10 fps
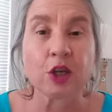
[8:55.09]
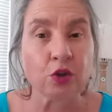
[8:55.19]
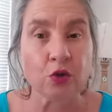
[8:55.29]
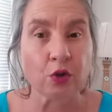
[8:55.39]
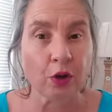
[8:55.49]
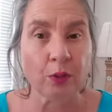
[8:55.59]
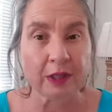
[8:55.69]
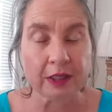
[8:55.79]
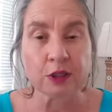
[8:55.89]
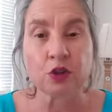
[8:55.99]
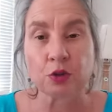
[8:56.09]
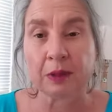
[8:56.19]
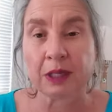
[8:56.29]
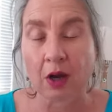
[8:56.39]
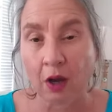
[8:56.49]
You're going to
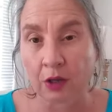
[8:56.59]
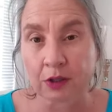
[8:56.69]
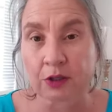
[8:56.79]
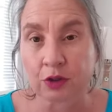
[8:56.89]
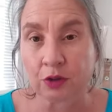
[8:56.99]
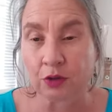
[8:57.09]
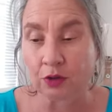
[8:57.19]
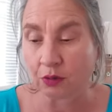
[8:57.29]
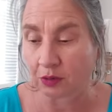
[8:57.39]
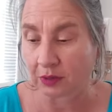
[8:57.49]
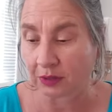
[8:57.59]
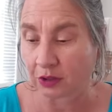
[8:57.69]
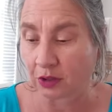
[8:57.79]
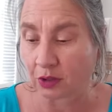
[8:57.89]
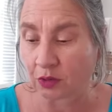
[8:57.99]
be asked to use it,
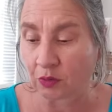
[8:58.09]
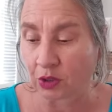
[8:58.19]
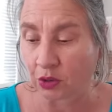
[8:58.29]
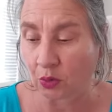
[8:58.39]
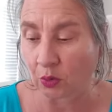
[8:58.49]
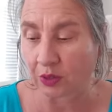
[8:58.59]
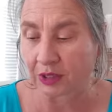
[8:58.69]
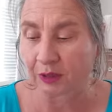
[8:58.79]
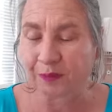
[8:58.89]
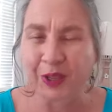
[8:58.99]
so restore it.